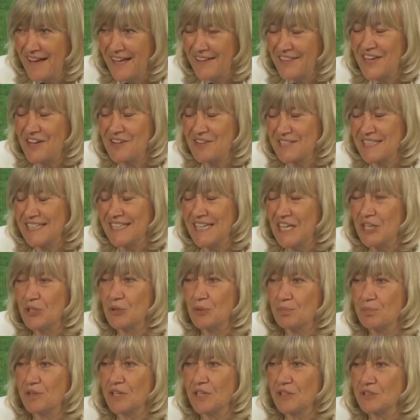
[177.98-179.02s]
There is a legal
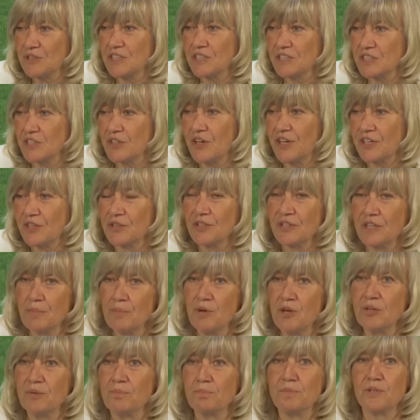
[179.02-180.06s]
process going on at the
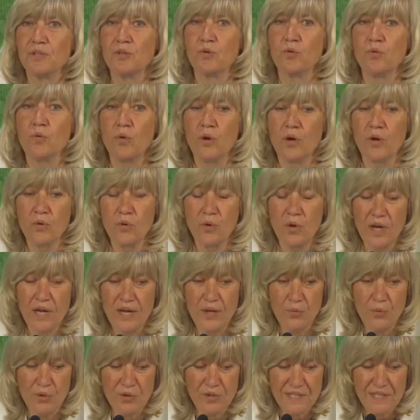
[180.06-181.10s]
moment, but all I
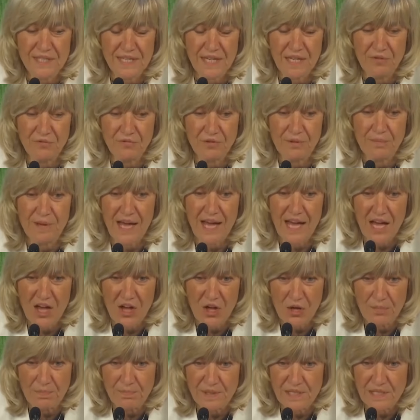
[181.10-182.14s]
will say from
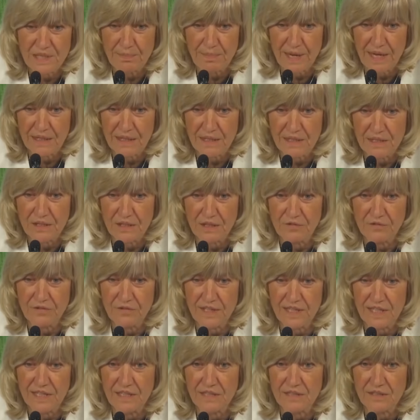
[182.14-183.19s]
our perspective
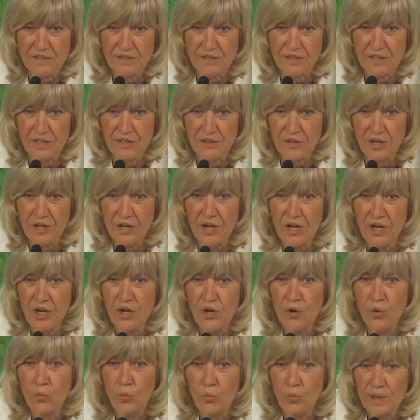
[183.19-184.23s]
is that
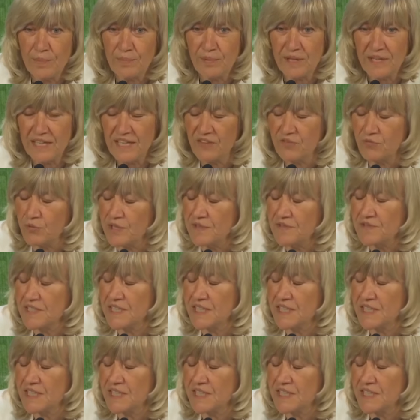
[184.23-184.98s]
we believe we've